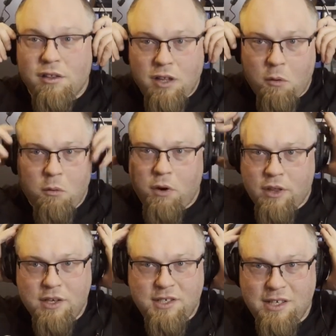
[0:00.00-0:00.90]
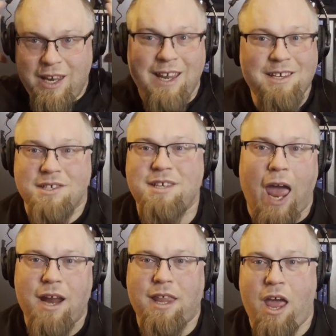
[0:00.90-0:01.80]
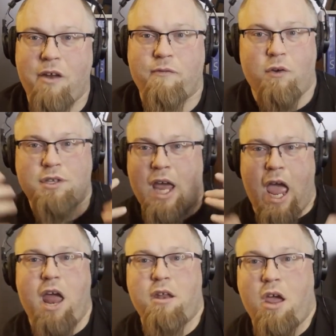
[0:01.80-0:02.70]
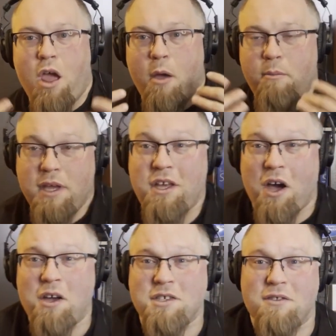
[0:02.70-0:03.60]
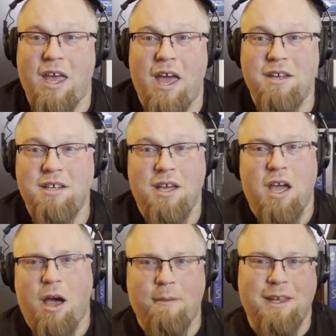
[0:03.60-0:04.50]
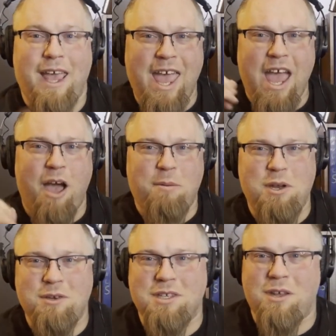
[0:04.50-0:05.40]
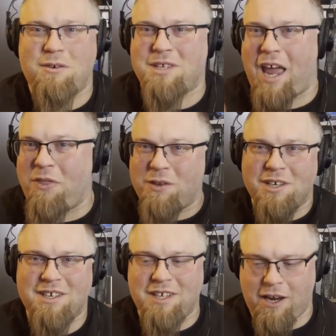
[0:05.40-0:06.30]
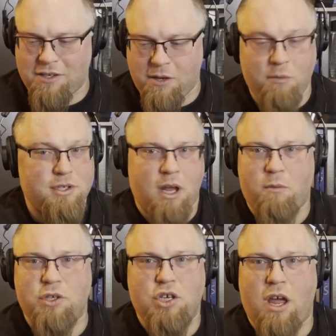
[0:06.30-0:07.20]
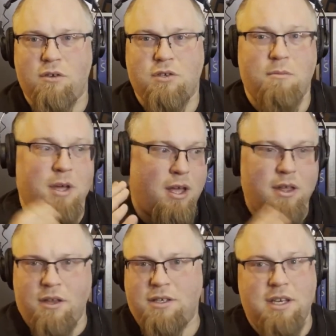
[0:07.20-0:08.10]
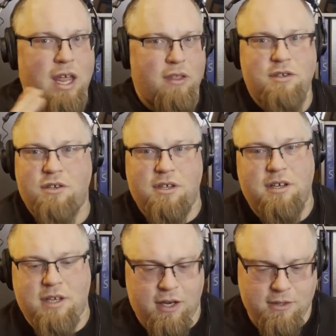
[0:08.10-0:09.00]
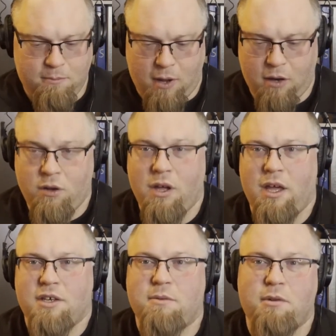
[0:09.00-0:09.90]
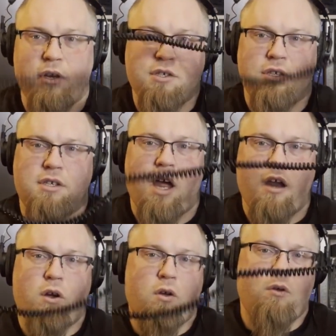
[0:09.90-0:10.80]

they were wearing these exact headphones, and because of that, I'm like, hey, I've been using those, and those are the exact same ones. I reached out to them. They said, yeah, these are the exact model, except theirs is not a